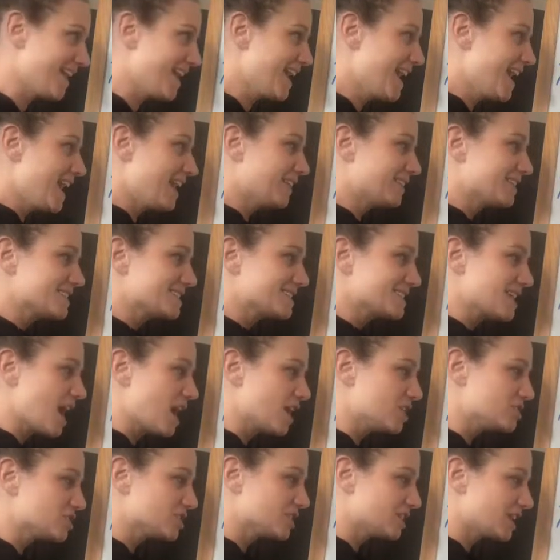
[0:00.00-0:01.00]
If this is
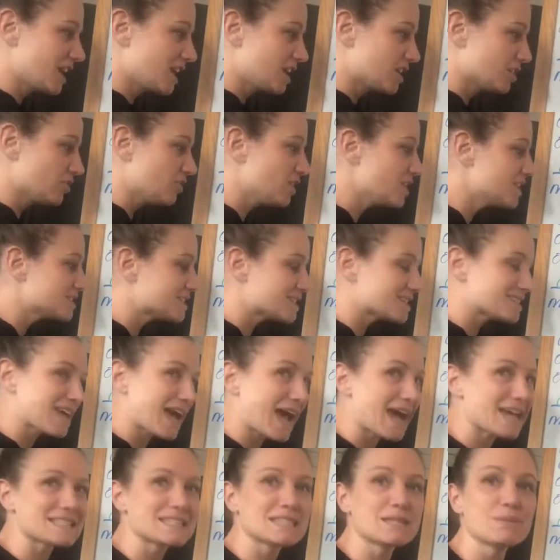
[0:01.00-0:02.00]
180 degrees, this
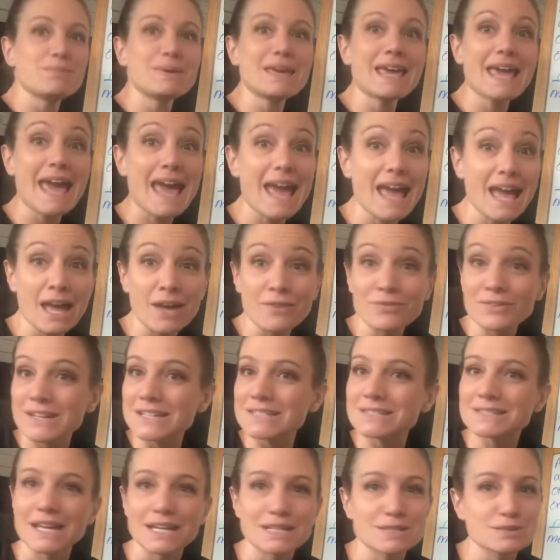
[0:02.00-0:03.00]
has to be half
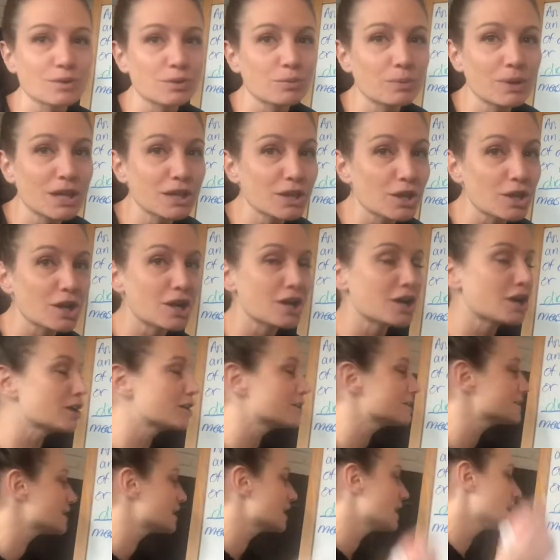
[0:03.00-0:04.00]
because that's what we
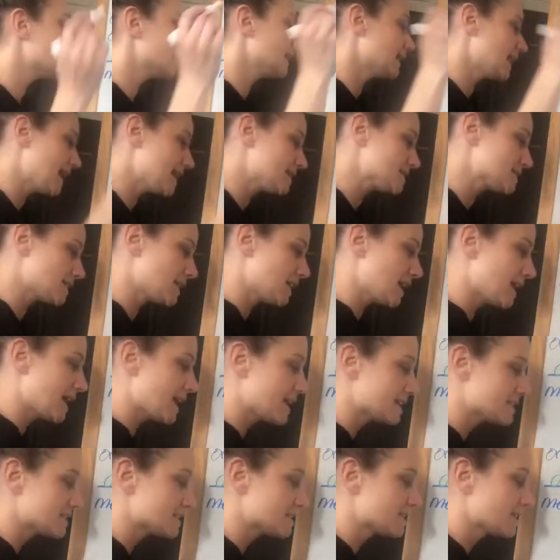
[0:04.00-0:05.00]
learned last
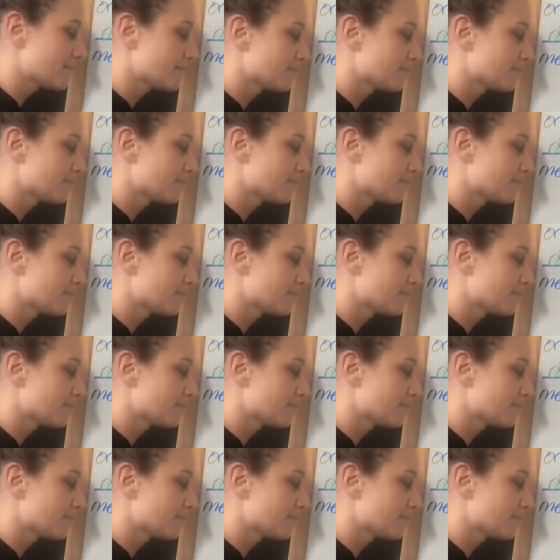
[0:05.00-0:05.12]
class.